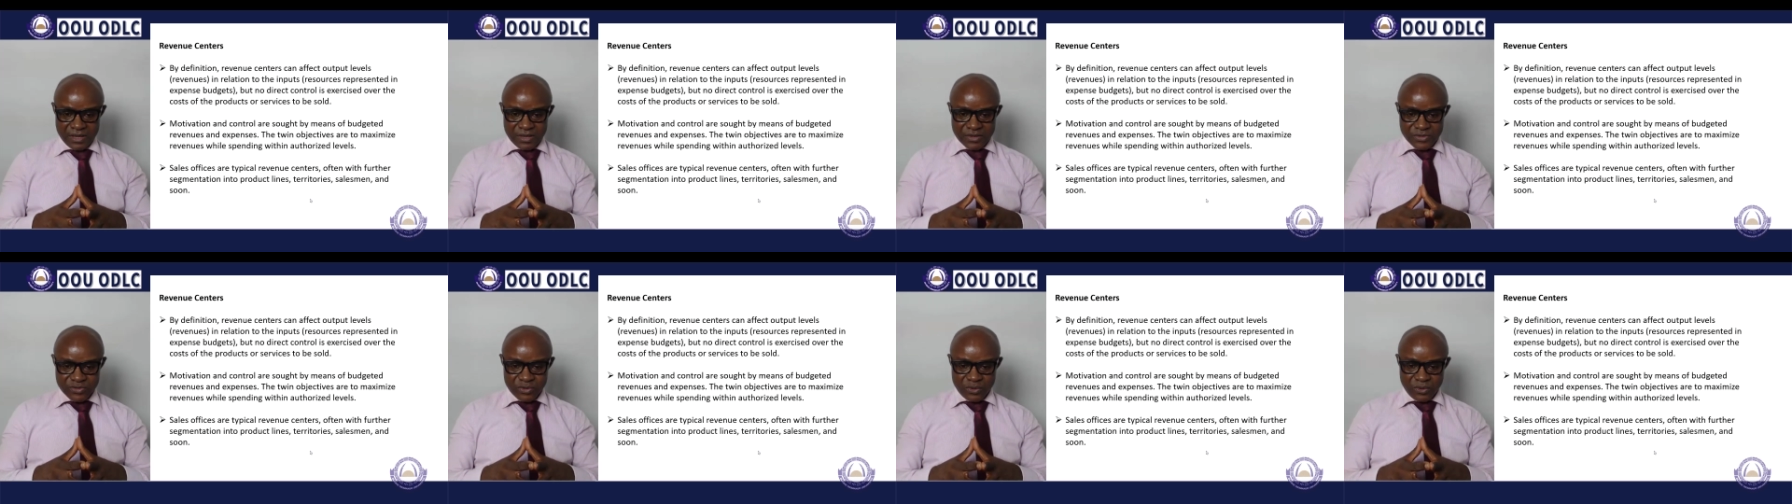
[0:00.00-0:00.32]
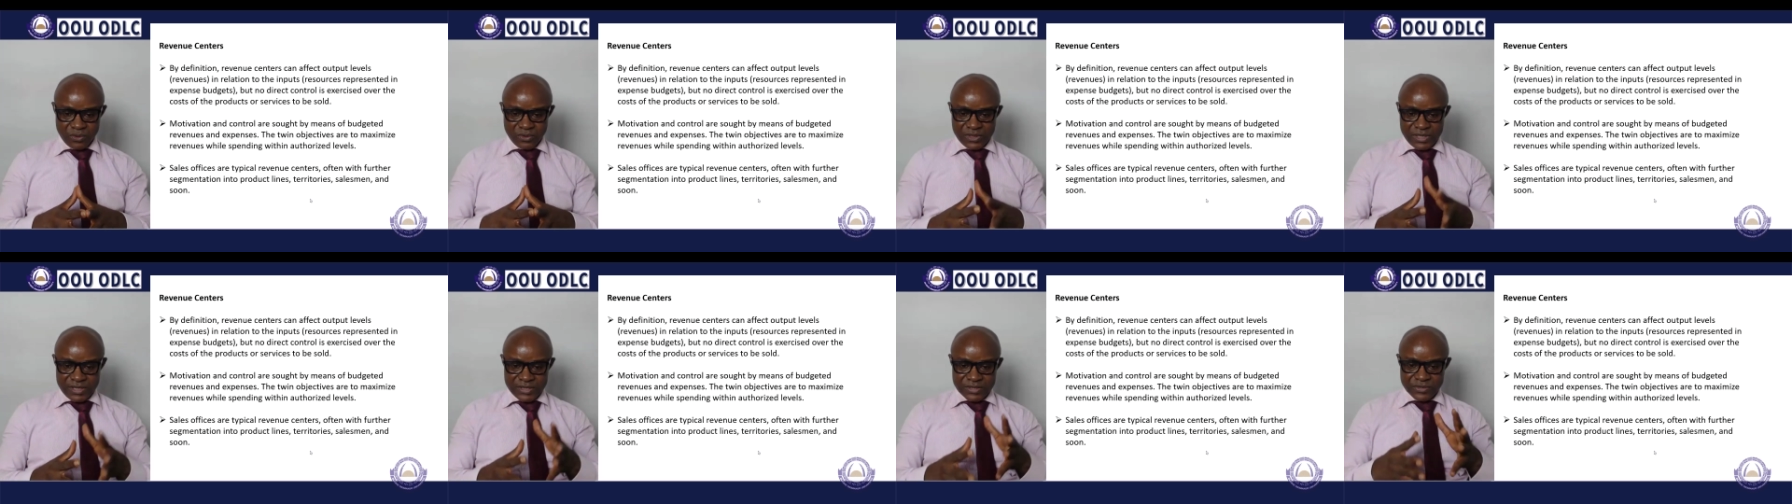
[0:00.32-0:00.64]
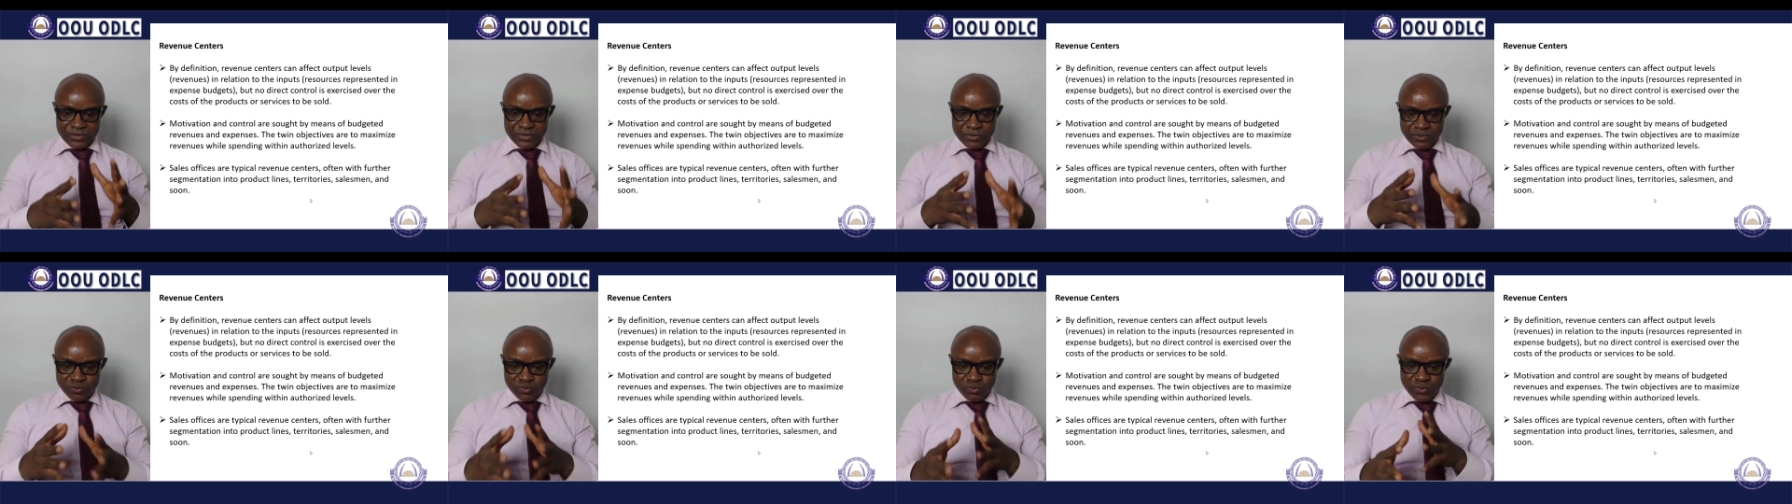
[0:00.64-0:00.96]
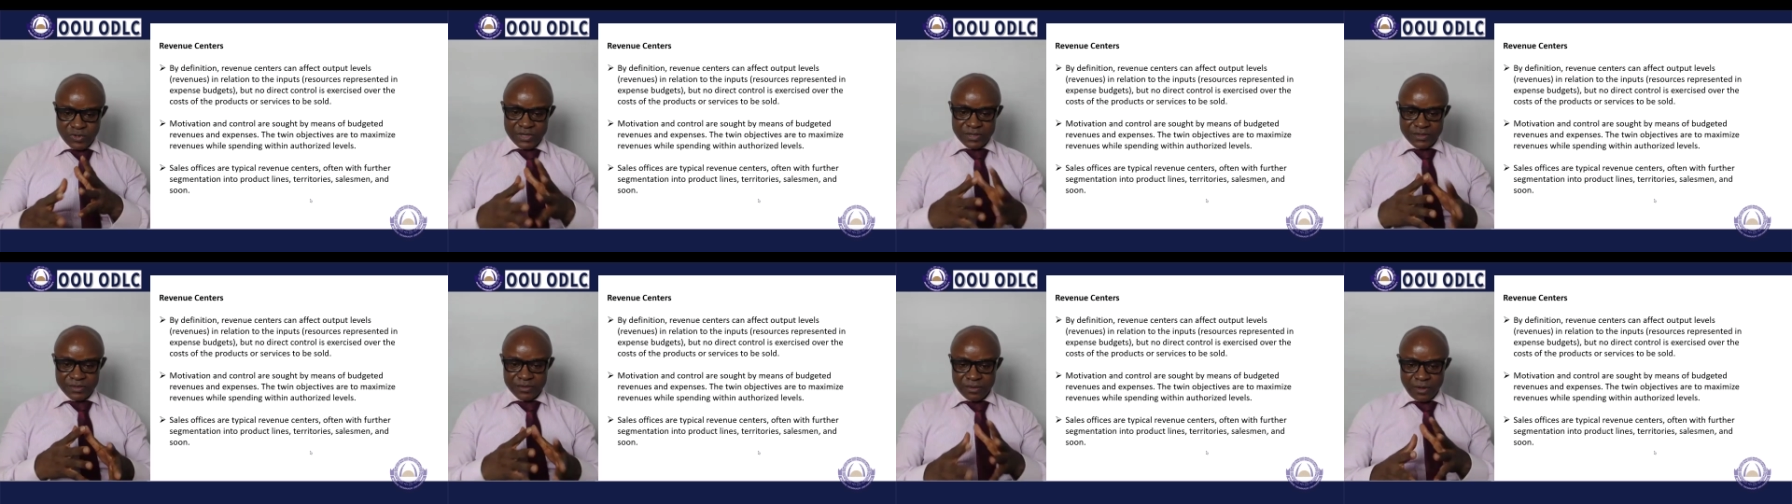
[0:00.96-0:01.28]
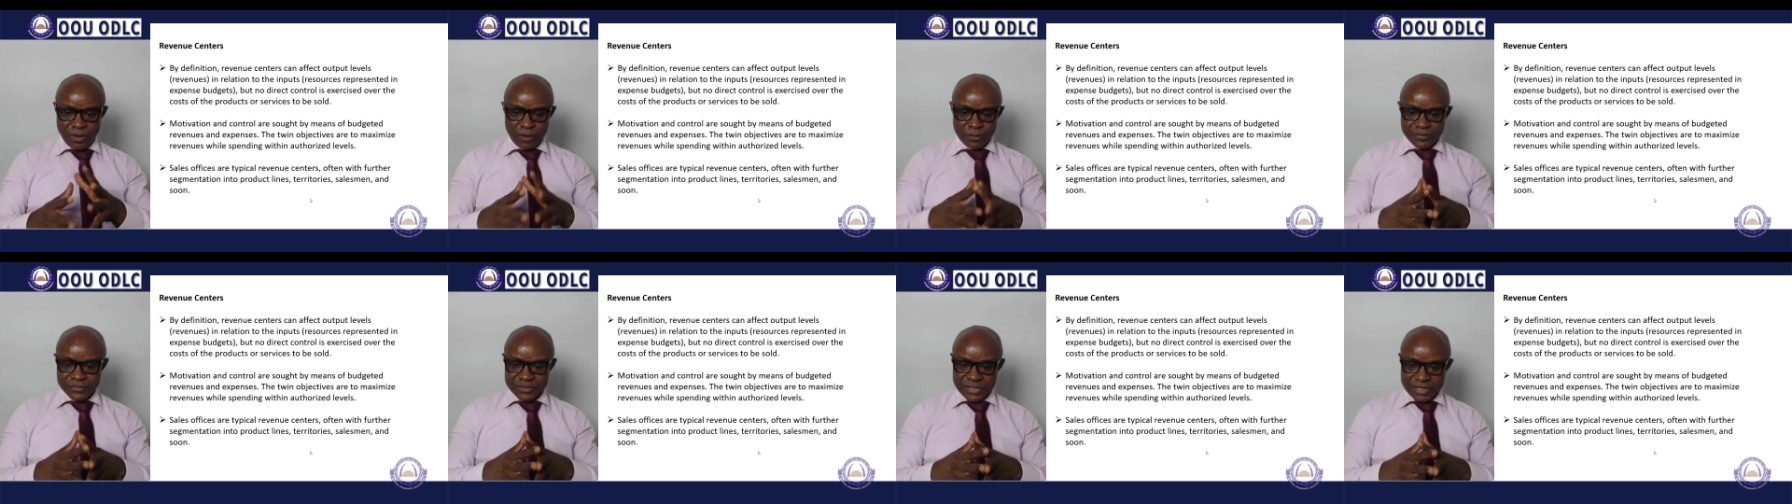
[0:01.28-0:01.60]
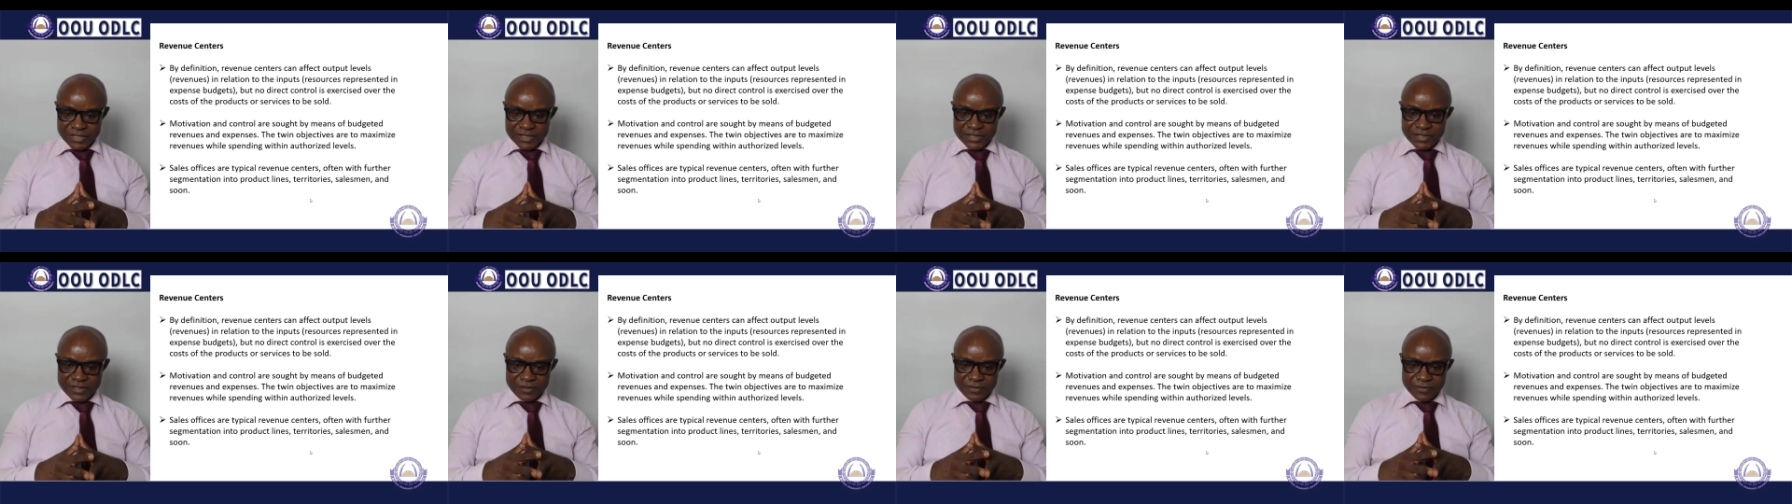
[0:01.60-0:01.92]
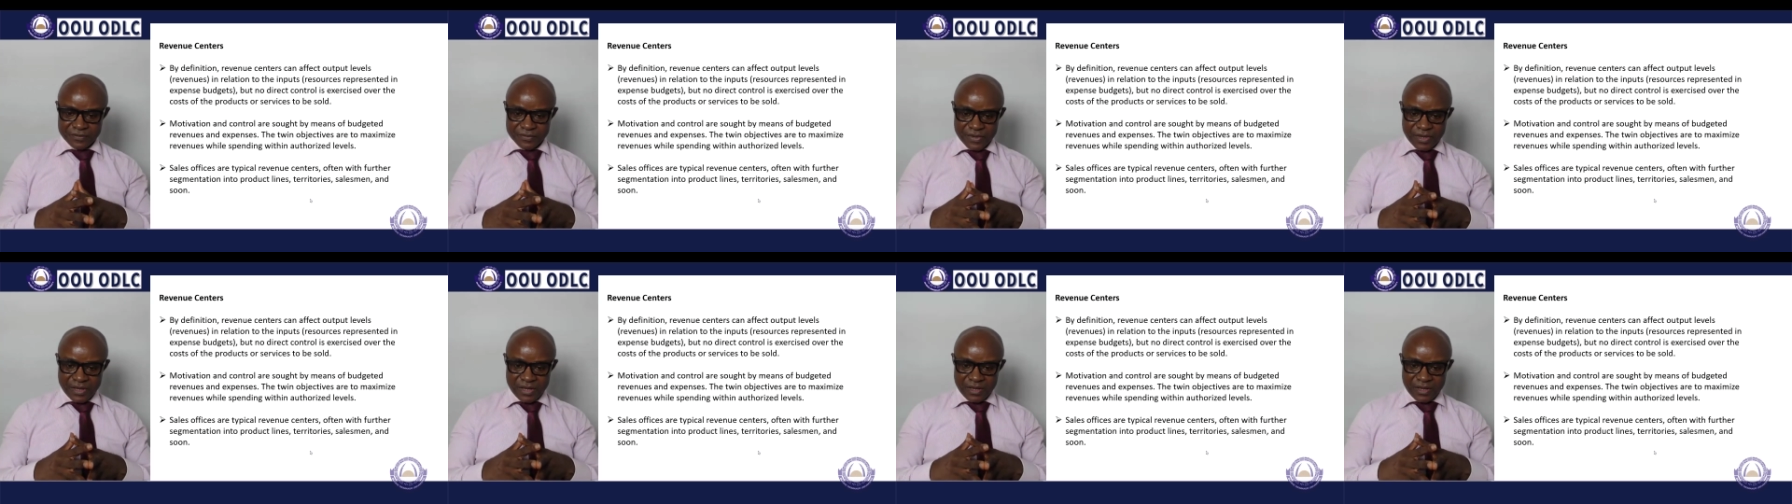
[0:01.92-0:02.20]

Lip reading: So this twin objective